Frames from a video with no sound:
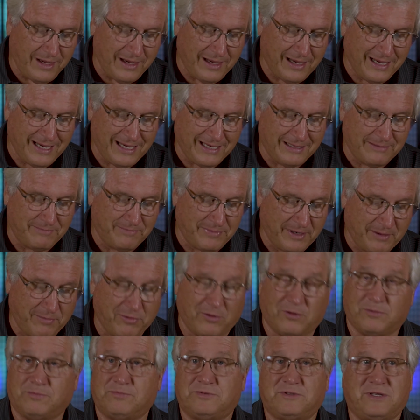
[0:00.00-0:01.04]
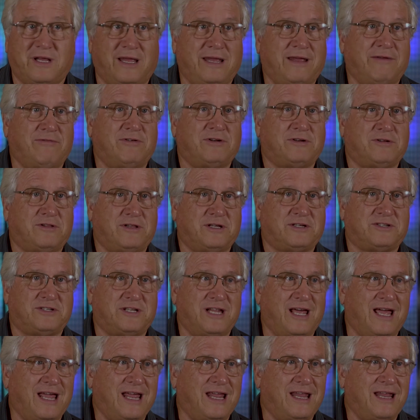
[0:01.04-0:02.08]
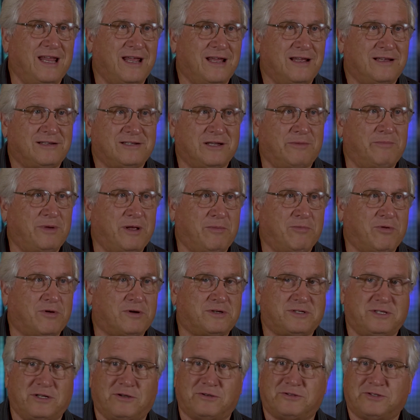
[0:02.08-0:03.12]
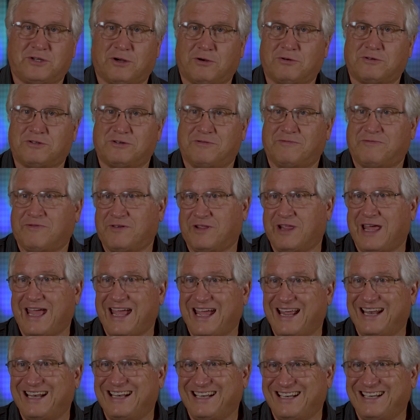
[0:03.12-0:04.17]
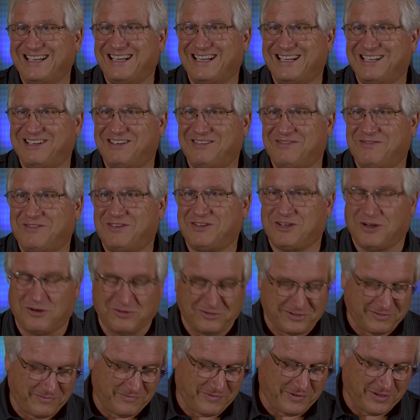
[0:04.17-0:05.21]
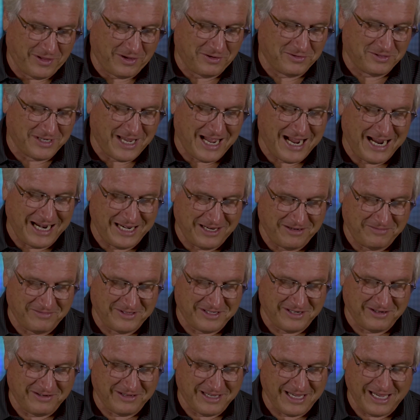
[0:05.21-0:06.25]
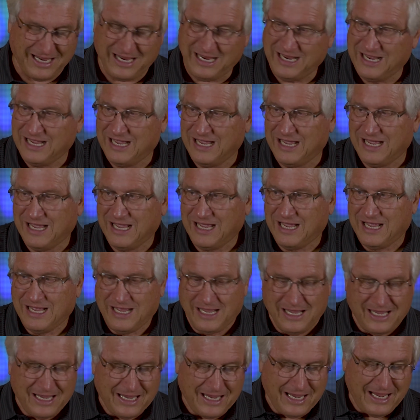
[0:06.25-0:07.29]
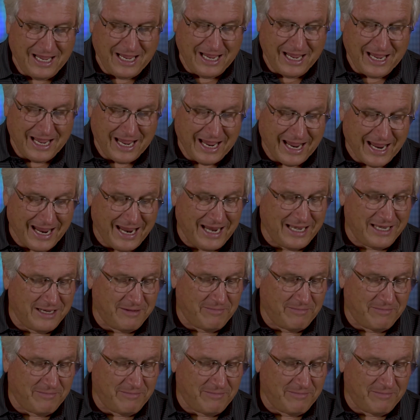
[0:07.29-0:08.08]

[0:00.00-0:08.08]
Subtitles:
And people, even to this day, some people are still searching for that and searching for those items, okay? "And